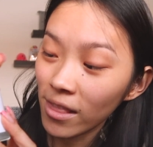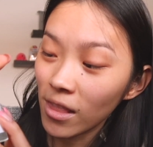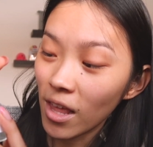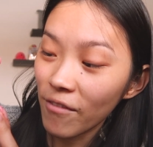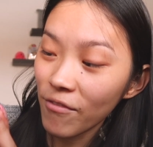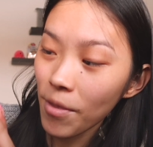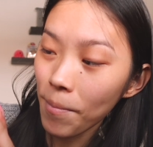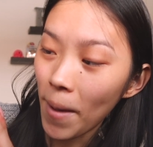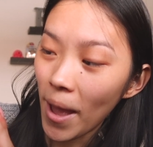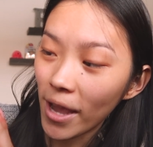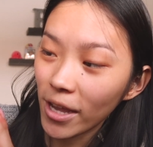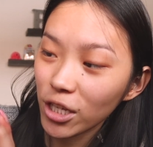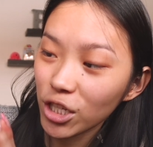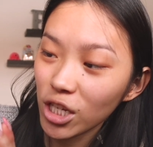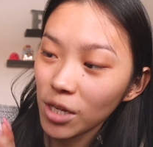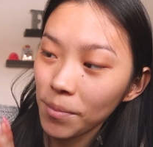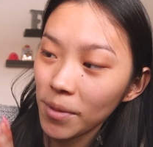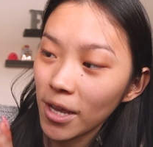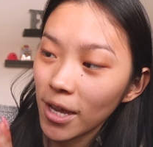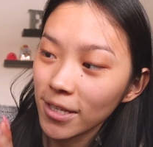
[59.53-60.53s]
love the
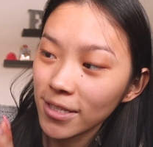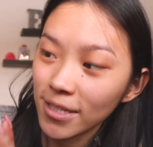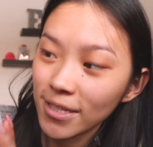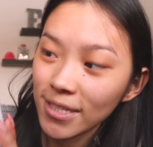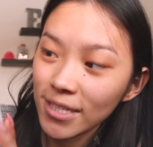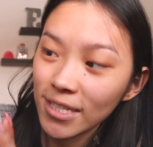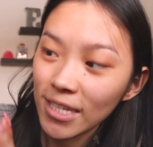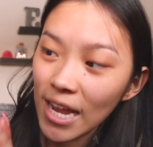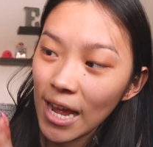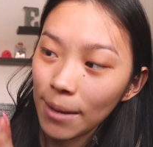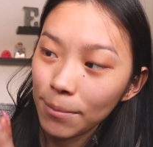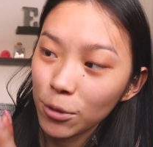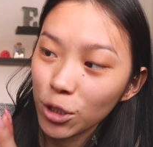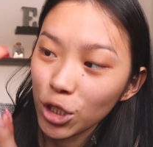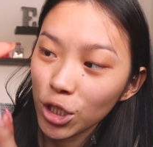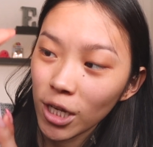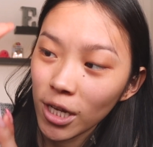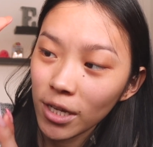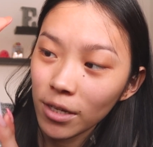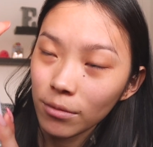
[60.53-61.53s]
packaging because it's snap
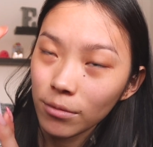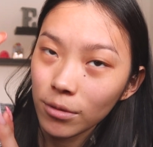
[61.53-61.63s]
shut,